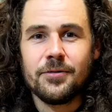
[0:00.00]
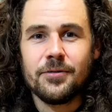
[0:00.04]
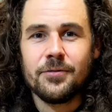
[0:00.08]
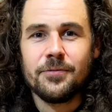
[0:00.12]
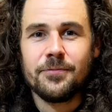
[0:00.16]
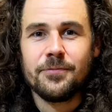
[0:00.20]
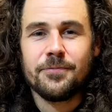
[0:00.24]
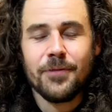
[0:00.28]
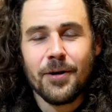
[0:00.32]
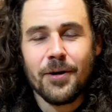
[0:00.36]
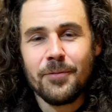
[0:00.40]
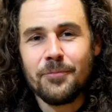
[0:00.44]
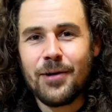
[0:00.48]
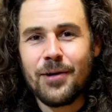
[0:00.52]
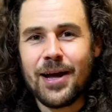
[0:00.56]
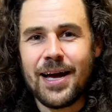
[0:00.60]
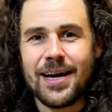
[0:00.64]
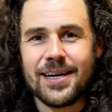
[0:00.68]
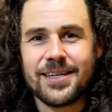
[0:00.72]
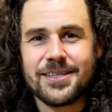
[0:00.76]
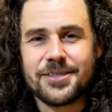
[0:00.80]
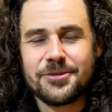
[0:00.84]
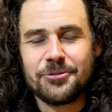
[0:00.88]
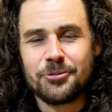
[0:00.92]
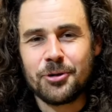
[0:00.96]
Front
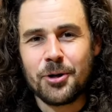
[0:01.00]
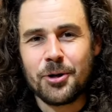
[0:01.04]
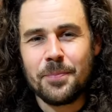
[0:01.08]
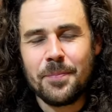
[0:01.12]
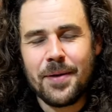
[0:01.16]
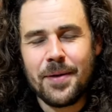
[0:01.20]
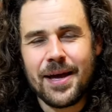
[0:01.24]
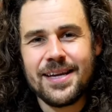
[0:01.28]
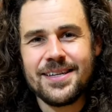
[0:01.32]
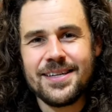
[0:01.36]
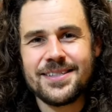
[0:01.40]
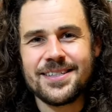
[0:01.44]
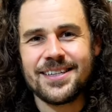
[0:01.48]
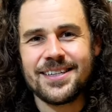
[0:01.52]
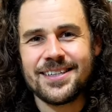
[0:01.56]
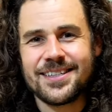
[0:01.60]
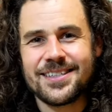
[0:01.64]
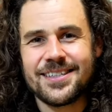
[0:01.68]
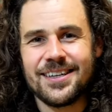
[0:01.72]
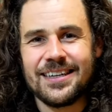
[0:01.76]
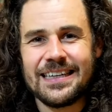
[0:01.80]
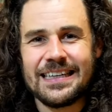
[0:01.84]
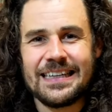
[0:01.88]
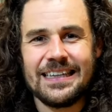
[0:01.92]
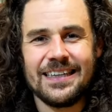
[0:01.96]
racks are an amazing
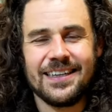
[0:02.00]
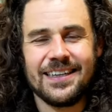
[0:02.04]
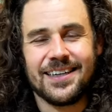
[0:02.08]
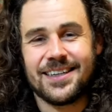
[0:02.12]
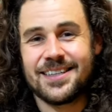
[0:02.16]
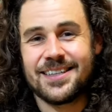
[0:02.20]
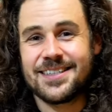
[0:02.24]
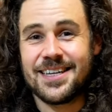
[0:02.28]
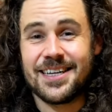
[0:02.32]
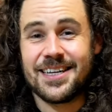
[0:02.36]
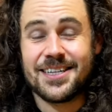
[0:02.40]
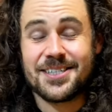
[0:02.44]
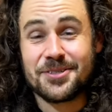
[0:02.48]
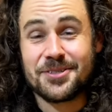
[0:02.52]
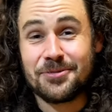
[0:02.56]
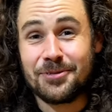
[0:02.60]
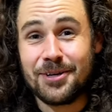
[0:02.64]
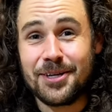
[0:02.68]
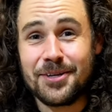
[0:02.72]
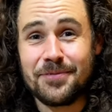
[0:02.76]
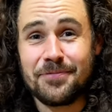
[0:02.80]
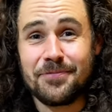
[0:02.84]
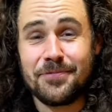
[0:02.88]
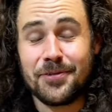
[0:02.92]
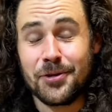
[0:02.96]
cycling
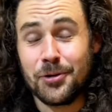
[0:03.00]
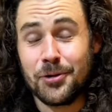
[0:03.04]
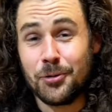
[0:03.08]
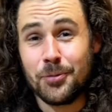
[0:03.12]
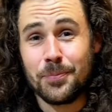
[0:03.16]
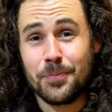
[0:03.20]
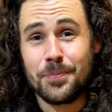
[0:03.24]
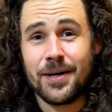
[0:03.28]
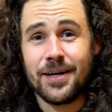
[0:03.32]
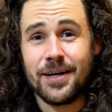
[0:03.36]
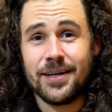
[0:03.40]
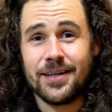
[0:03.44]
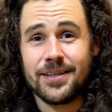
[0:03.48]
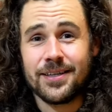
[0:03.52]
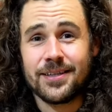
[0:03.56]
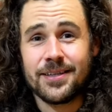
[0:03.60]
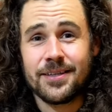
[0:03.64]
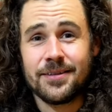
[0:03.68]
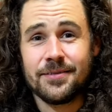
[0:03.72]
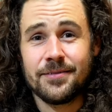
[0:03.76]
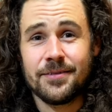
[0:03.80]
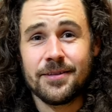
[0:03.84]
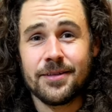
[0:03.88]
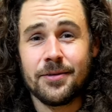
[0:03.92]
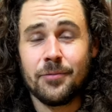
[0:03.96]
accessory for your bike.
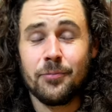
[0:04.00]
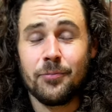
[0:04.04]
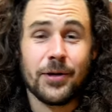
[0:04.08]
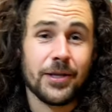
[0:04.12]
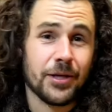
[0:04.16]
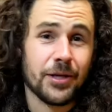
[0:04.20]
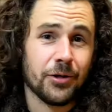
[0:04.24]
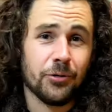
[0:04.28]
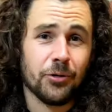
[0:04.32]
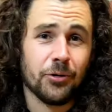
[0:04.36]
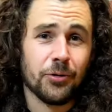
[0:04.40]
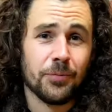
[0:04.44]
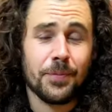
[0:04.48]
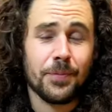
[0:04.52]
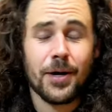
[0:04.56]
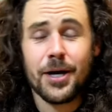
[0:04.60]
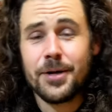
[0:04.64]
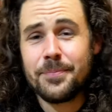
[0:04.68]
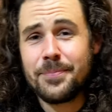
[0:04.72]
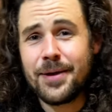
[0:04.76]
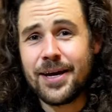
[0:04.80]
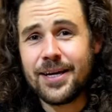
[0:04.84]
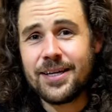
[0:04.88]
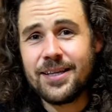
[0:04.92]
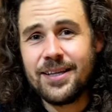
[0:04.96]
Whether you're
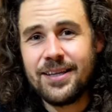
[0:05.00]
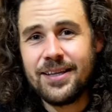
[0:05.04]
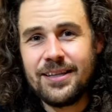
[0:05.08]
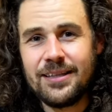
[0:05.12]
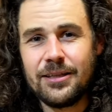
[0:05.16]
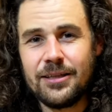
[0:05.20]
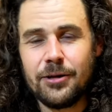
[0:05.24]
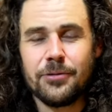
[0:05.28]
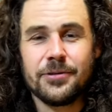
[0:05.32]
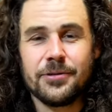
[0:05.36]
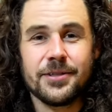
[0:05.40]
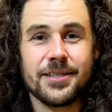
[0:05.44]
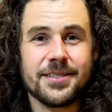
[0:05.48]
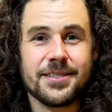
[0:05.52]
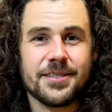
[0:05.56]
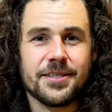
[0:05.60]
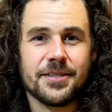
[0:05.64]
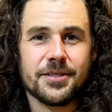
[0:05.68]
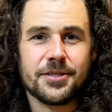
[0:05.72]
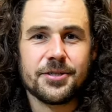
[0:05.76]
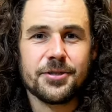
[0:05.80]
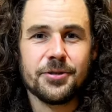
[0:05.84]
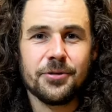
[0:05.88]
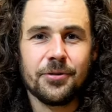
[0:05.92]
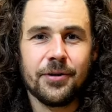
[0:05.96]
bikepacking, long
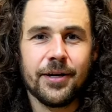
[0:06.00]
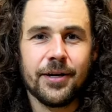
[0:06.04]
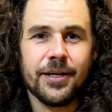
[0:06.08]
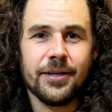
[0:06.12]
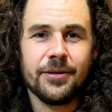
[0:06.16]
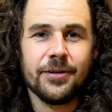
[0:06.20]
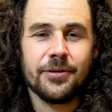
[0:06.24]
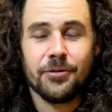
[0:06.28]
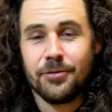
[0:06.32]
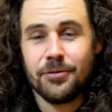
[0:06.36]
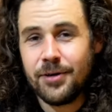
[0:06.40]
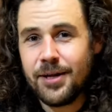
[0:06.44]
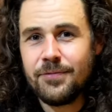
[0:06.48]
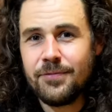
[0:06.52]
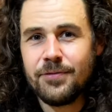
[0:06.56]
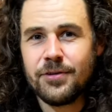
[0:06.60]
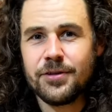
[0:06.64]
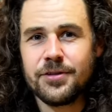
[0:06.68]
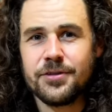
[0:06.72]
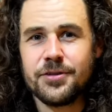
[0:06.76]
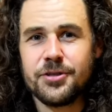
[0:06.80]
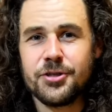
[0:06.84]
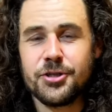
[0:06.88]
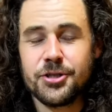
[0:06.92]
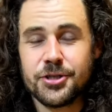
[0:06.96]
distance touring, or
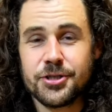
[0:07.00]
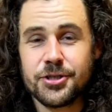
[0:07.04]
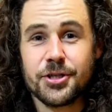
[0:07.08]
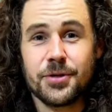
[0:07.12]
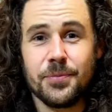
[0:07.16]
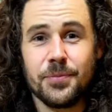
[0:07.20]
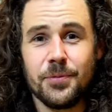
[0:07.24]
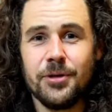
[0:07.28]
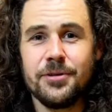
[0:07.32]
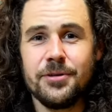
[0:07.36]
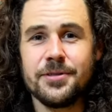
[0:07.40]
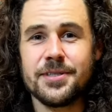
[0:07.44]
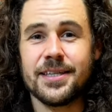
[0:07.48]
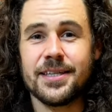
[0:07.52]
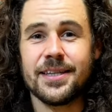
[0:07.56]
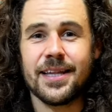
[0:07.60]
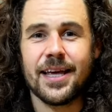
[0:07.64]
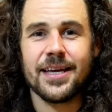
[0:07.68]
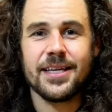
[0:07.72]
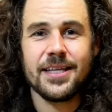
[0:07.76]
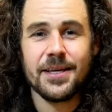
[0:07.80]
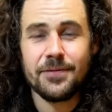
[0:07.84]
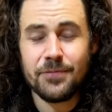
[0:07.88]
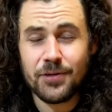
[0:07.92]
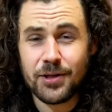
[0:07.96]
even just commuting, they
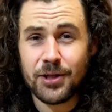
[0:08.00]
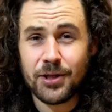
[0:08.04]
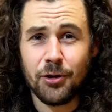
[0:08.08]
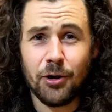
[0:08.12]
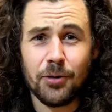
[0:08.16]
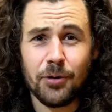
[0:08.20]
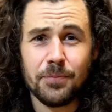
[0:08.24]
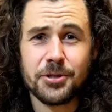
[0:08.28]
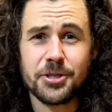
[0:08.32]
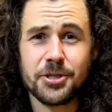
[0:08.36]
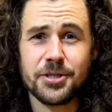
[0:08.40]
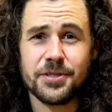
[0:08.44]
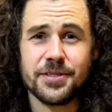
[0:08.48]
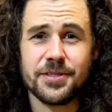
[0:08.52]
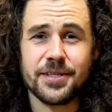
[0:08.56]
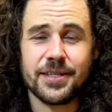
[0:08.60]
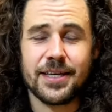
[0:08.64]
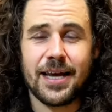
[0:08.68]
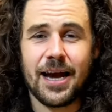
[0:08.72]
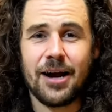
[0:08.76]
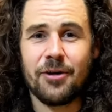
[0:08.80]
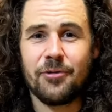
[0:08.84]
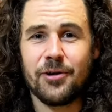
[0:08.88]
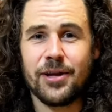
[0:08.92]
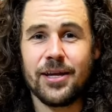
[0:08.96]
give you the option to
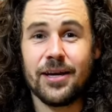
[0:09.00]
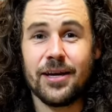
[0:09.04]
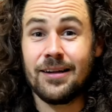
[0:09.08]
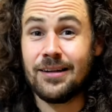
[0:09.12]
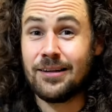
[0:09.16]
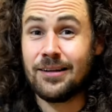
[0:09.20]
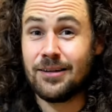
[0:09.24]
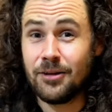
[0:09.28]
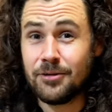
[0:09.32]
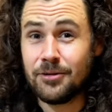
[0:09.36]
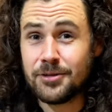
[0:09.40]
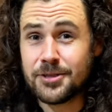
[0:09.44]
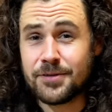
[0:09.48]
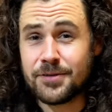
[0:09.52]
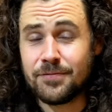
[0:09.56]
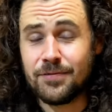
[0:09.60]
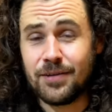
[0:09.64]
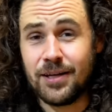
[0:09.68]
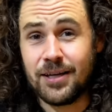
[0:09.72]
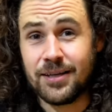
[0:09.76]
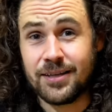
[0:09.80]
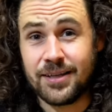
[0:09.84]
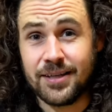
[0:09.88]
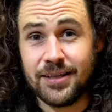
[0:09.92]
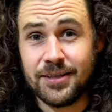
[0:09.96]
carry a lot of
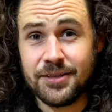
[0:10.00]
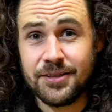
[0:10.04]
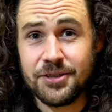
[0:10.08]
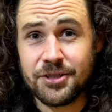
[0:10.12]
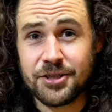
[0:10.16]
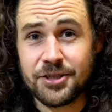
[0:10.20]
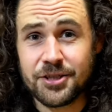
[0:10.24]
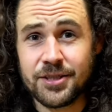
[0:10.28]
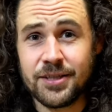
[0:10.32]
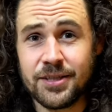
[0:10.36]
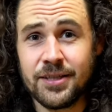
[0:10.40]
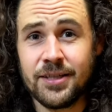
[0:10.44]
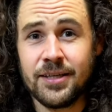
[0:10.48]
luggage